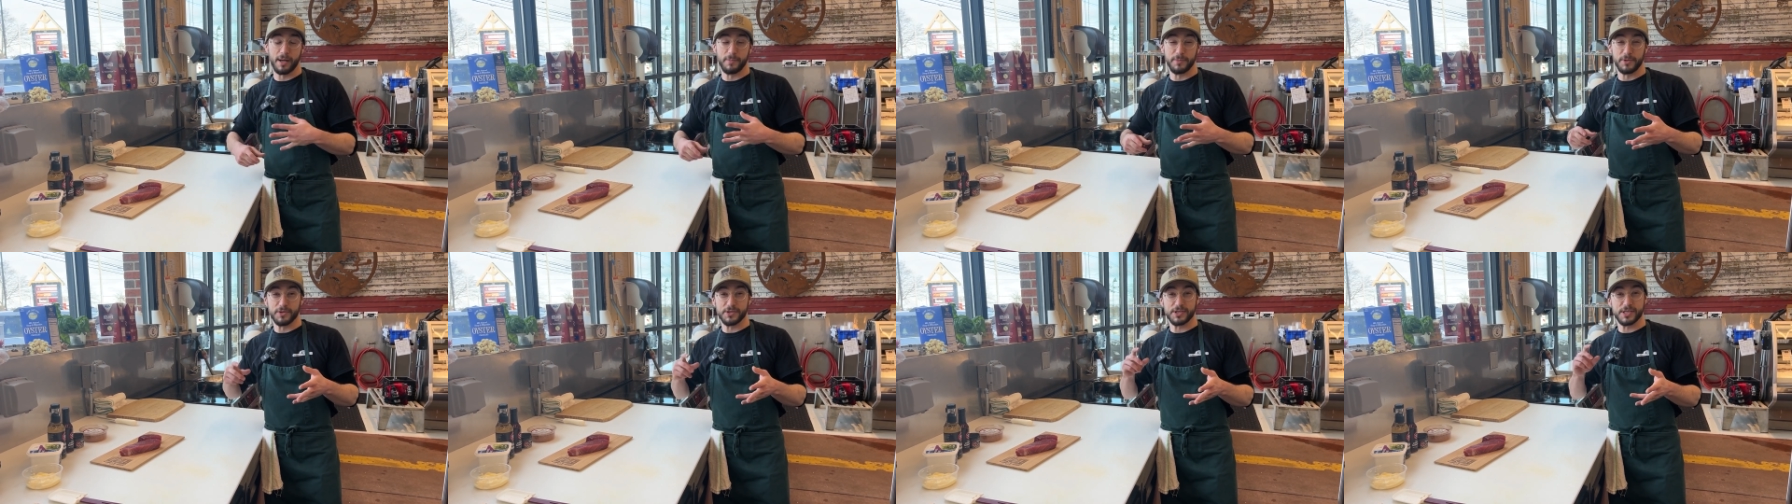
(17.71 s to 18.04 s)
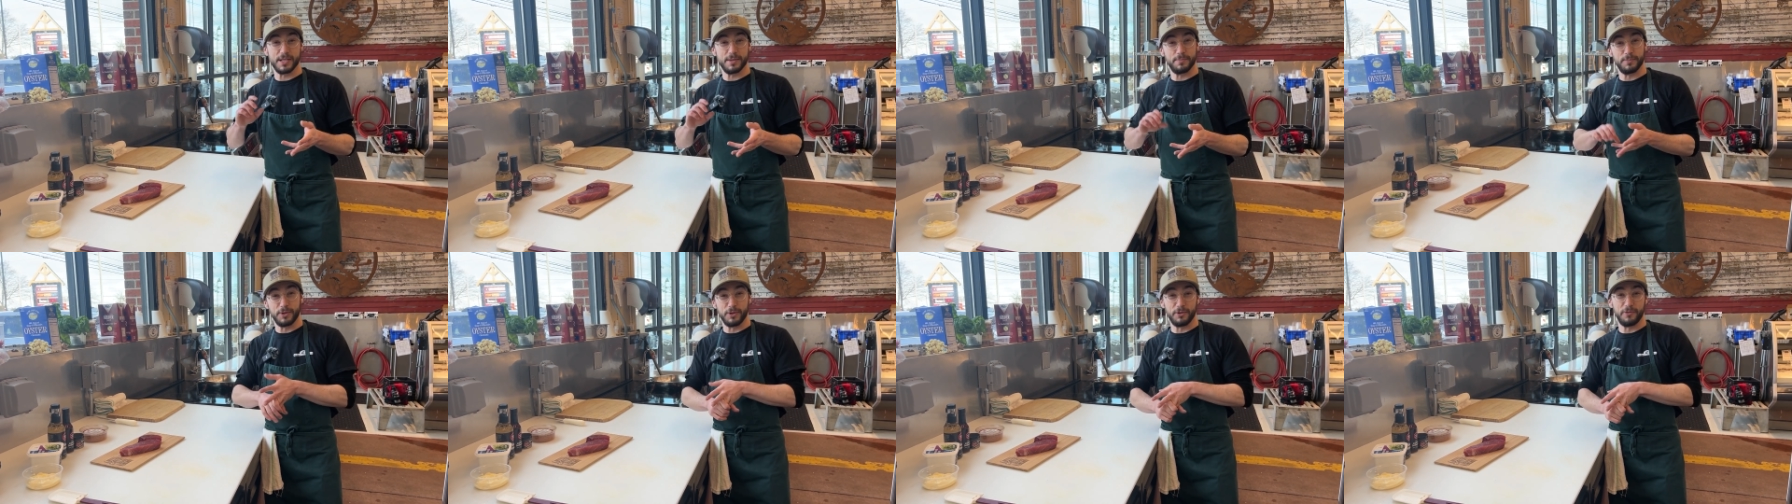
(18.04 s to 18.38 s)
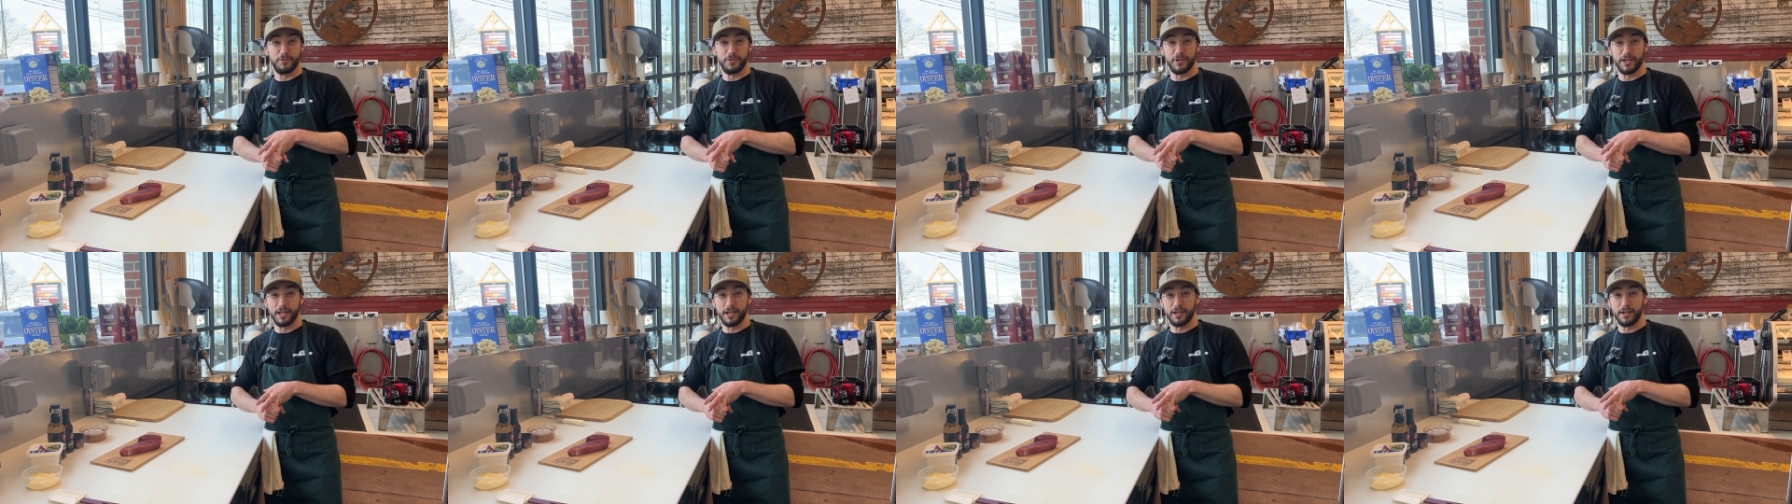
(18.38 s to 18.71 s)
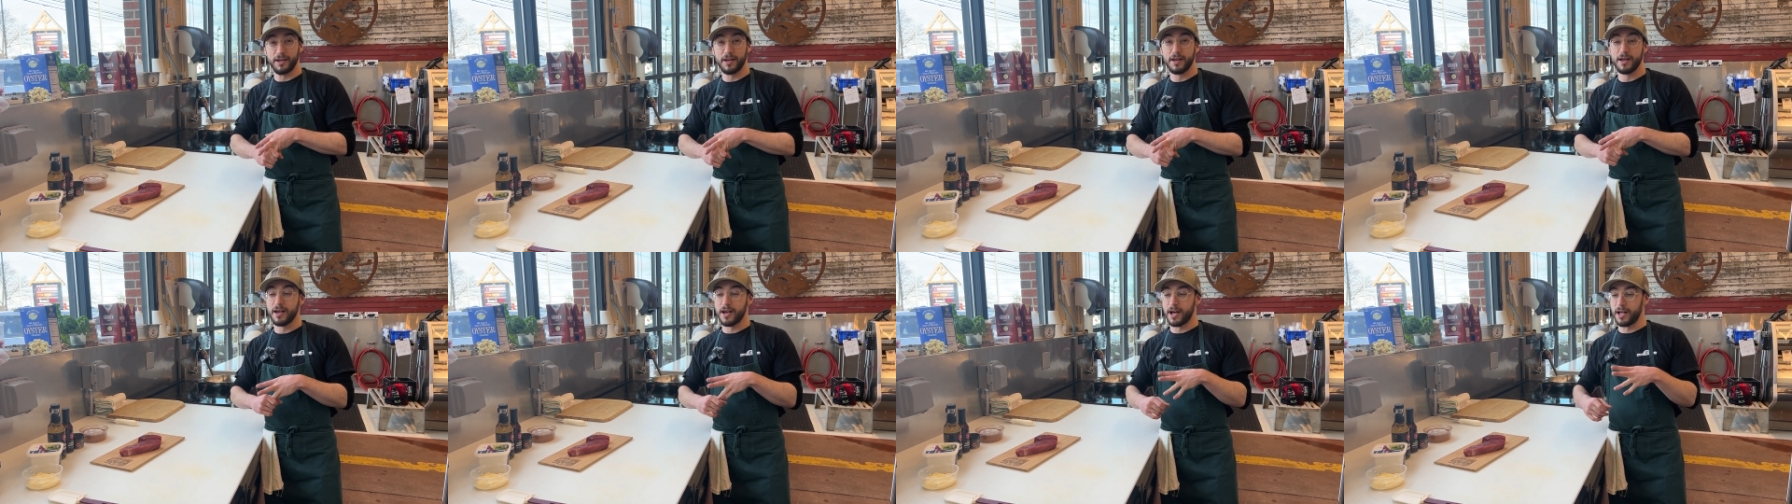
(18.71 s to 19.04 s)
You'll see bluefin
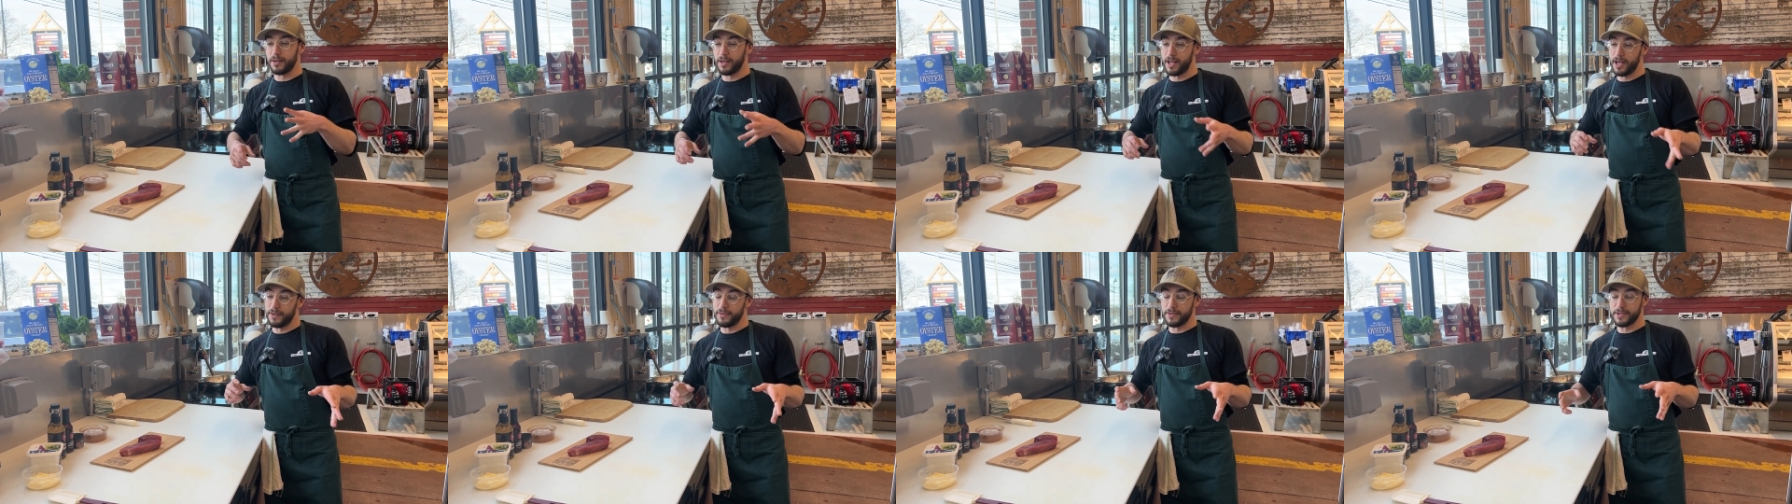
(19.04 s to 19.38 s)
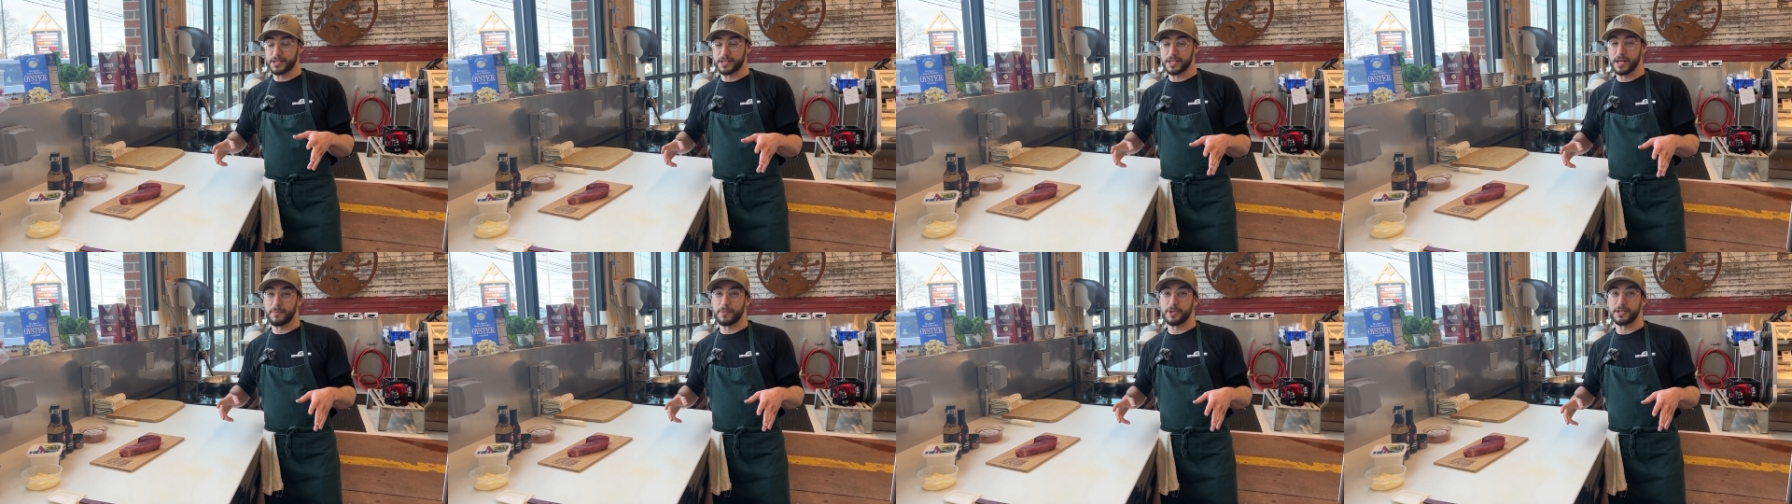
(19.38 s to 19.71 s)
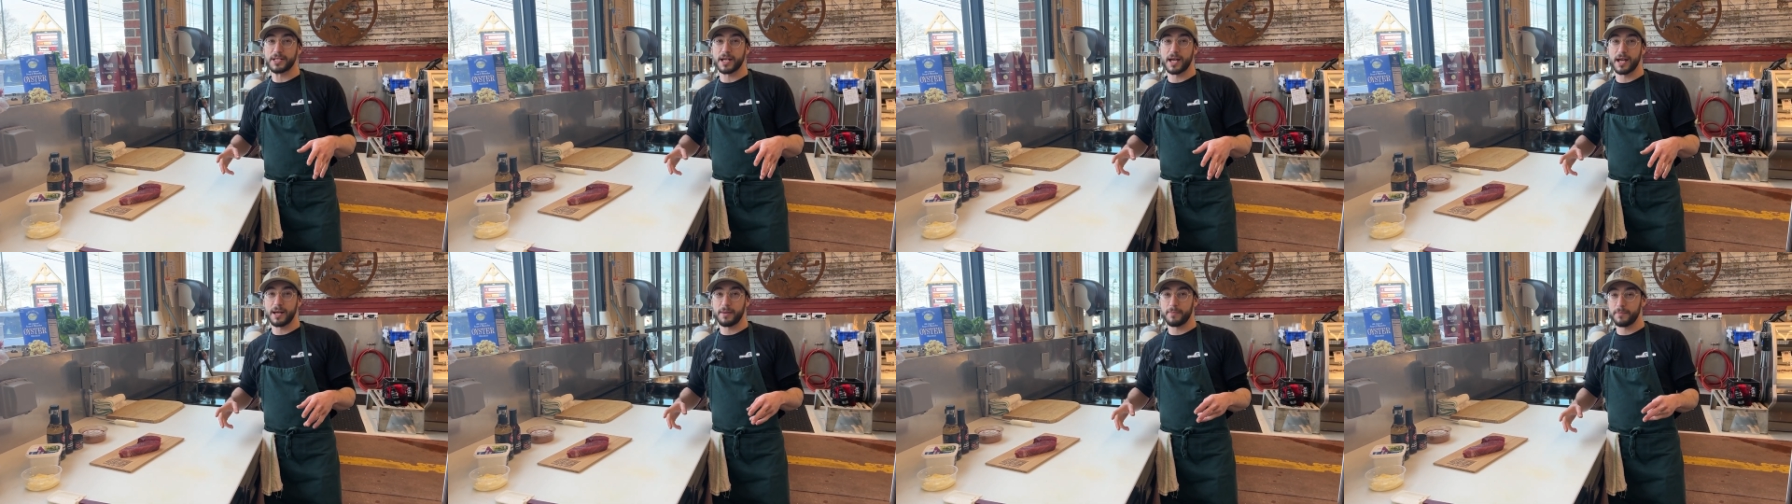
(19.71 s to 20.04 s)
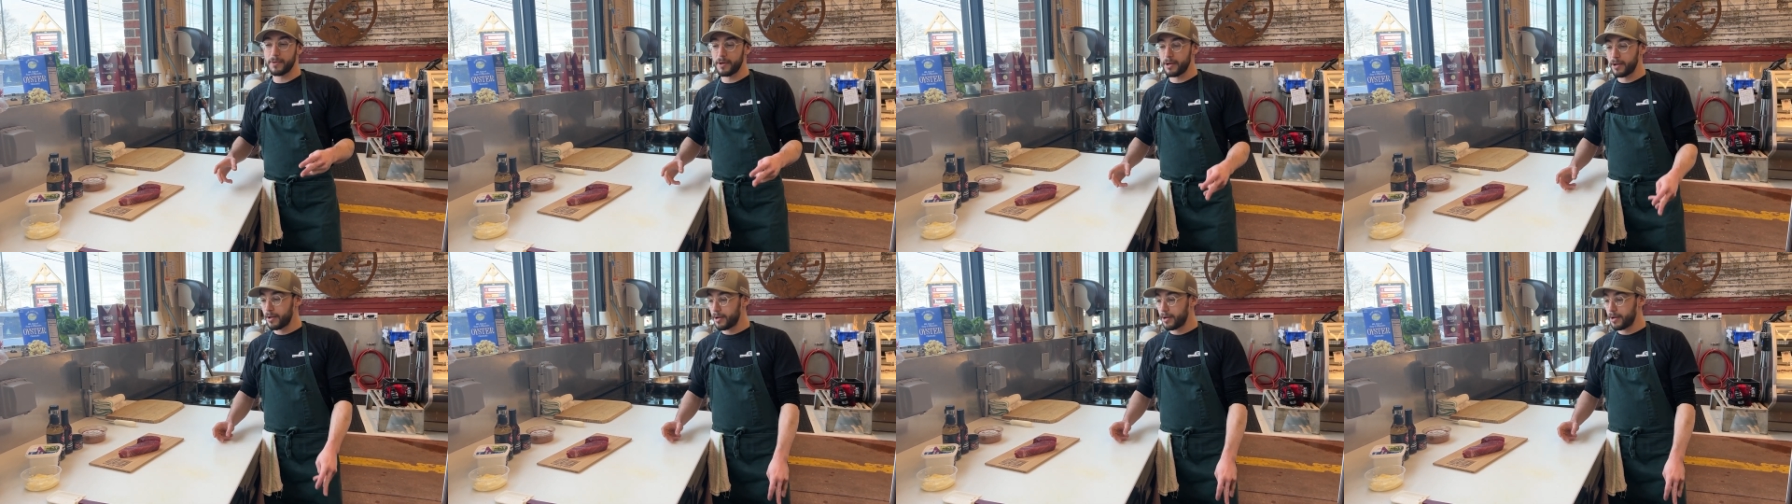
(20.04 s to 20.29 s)
a lot in the summertime.